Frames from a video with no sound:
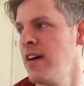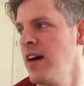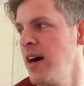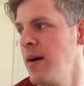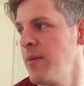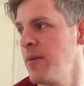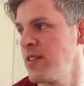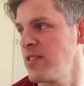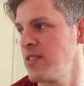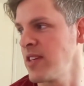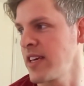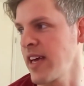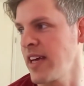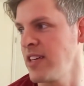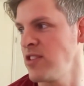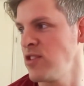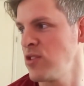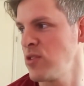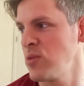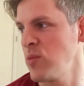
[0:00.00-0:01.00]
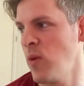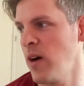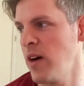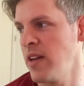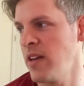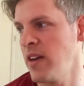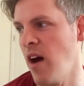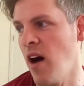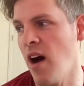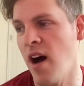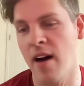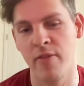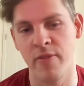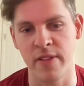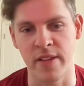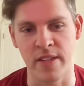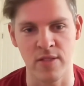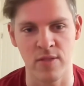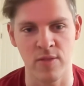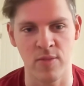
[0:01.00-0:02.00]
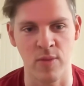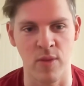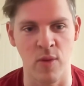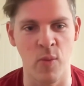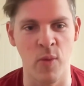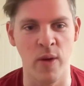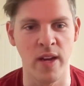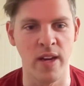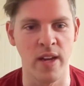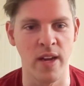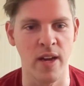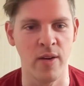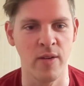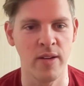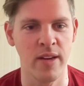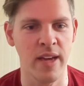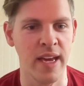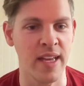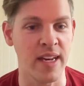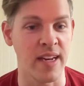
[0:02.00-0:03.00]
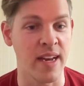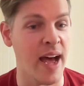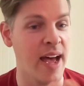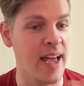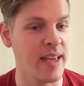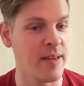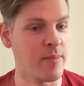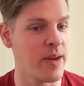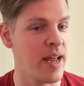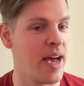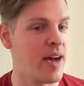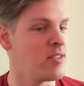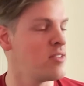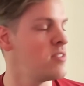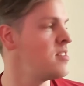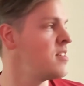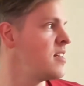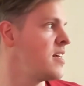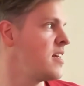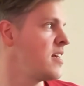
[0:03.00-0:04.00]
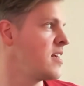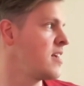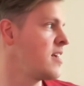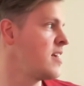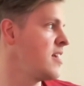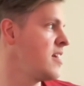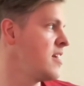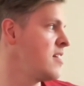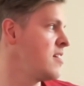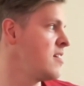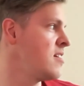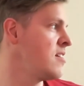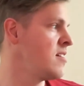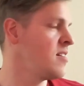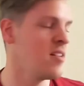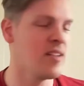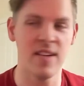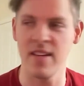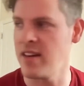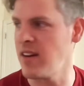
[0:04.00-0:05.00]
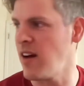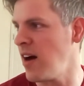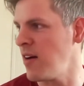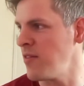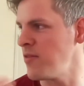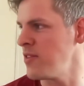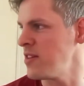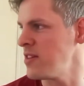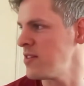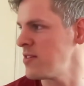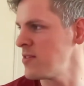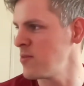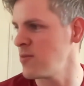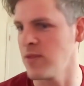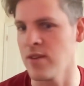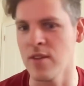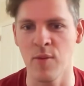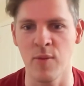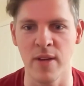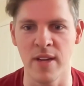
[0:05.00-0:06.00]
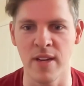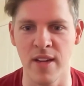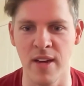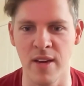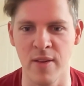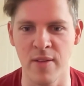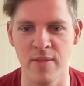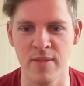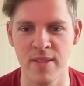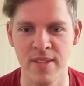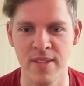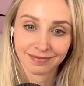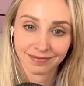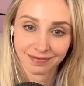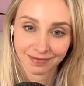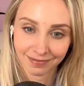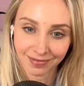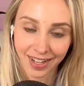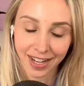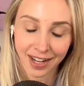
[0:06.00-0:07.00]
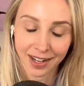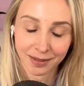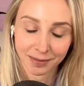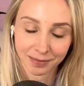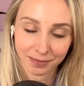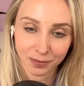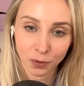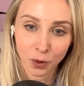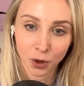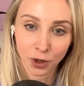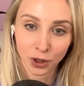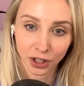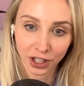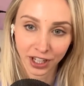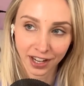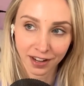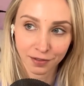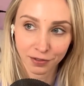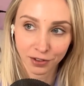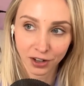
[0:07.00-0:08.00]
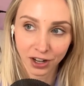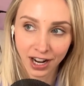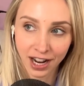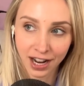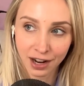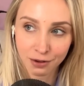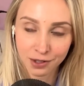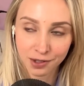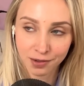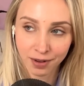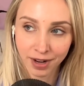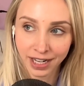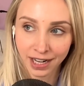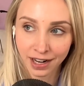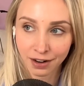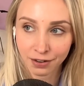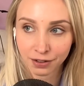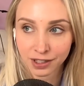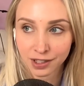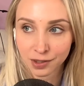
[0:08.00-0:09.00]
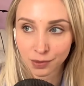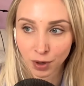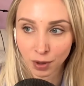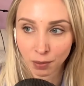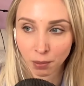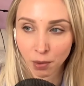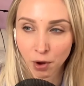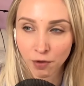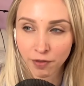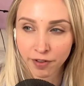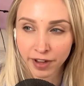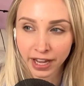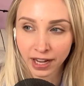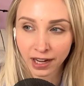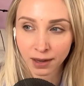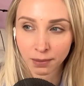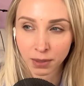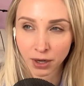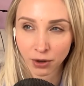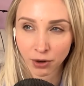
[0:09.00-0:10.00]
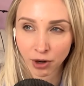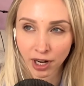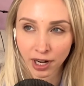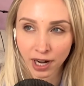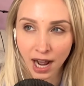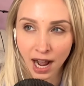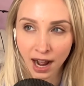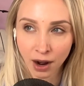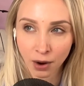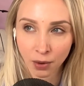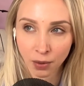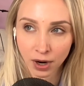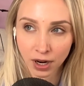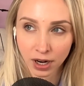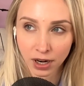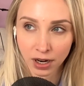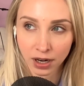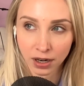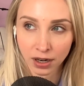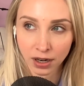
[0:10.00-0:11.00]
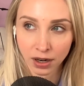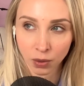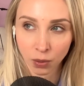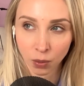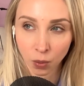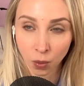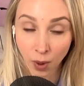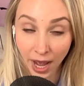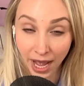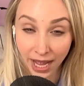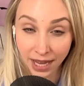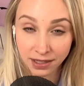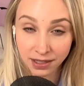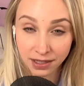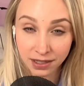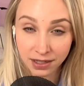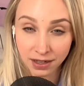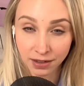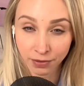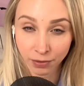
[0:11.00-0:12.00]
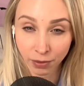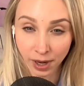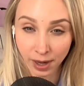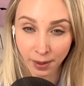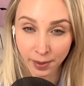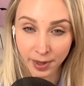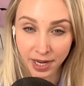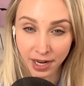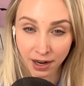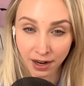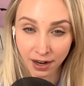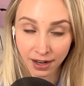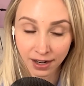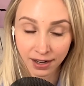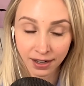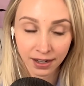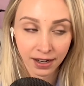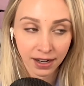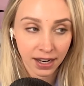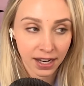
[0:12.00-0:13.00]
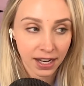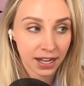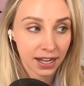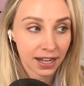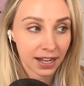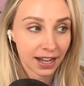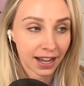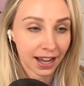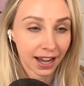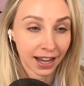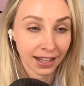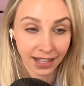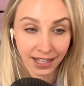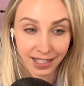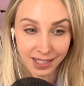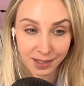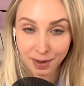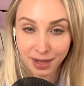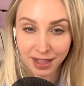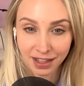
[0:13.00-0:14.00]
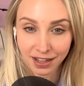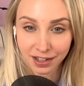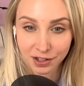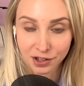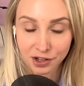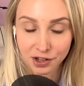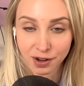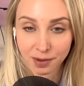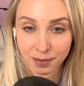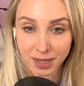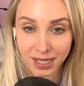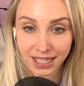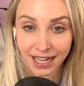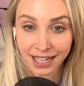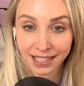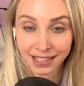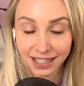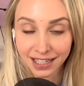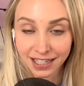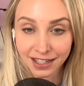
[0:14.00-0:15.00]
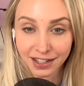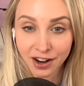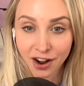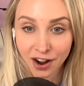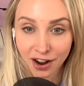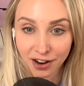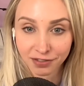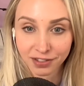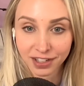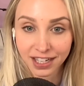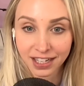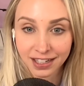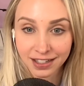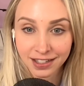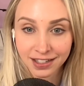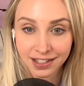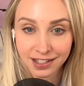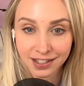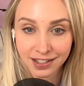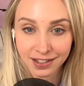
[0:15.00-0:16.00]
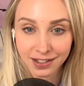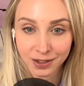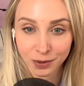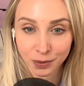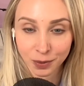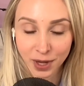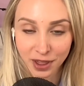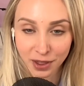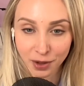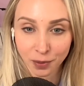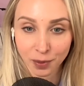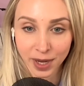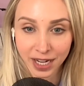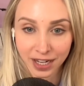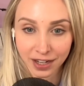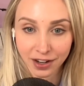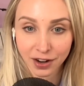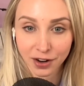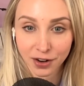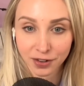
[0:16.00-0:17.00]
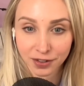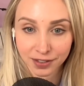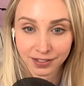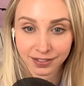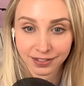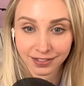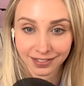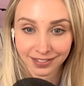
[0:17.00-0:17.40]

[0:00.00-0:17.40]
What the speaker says: I was like, I just want an office with a window. And I am now sitting in an office with a window. Yeah. We're looking for a house right now because we're moving about an hour west of where we are. And that's my thing, too. I'm like, I need an office with a window.